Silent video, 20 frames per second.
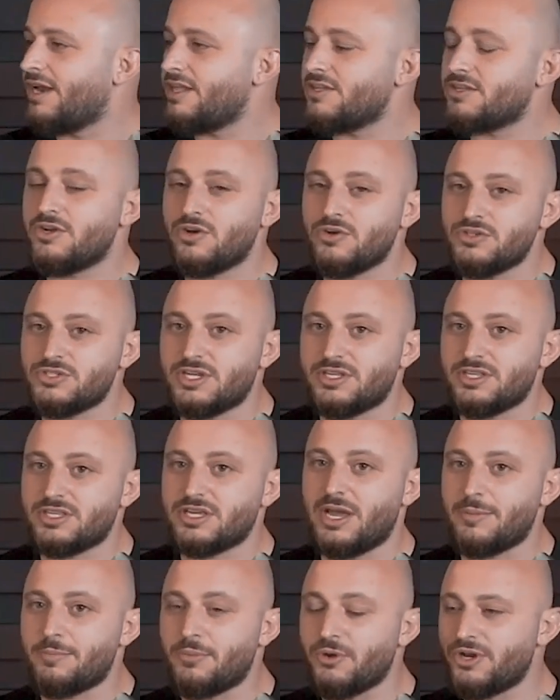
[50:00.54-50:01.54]
I need to know
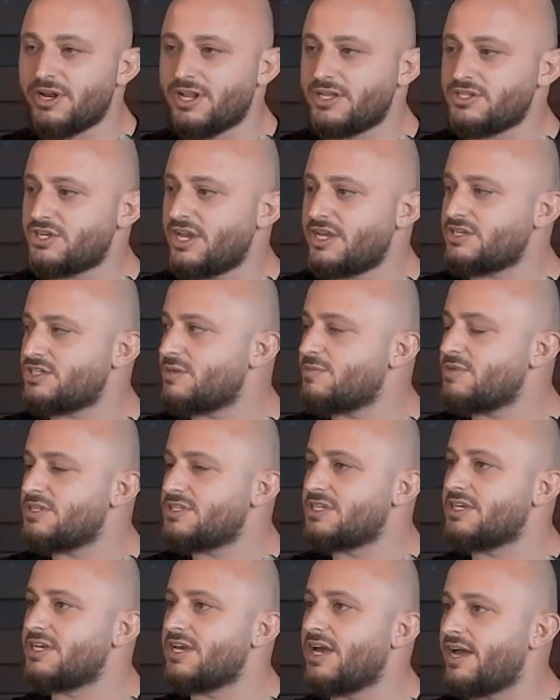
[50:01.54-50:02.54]
something. I put it on
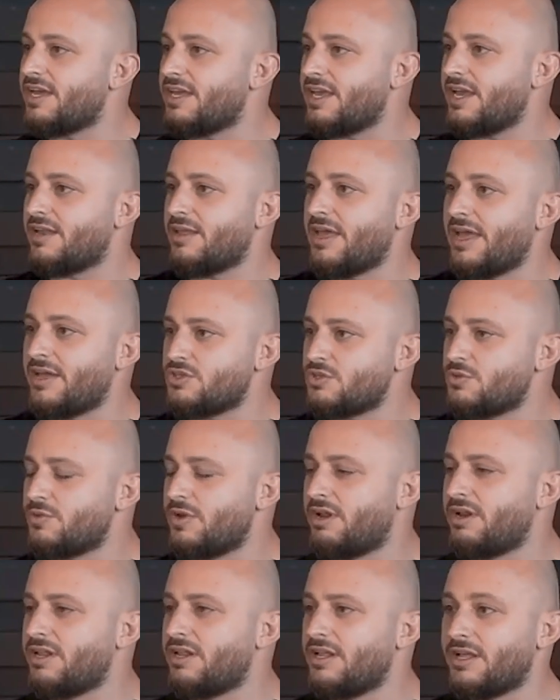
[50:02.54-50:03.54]
ChatGPT. I get
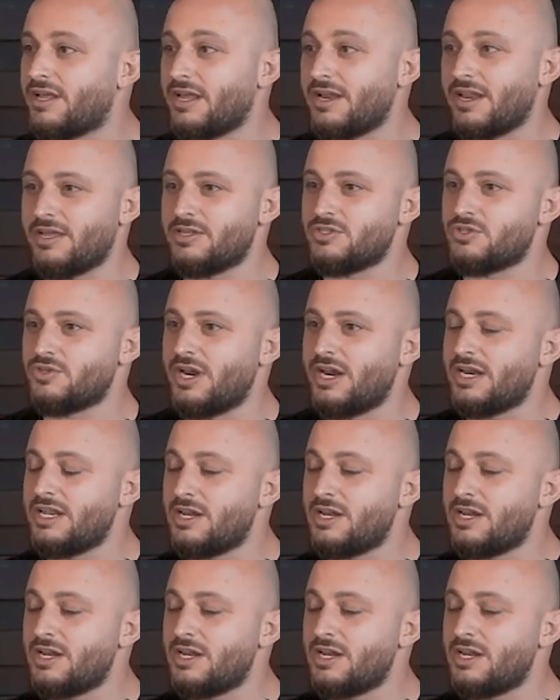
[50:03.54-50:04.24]
answered what I need to get answered.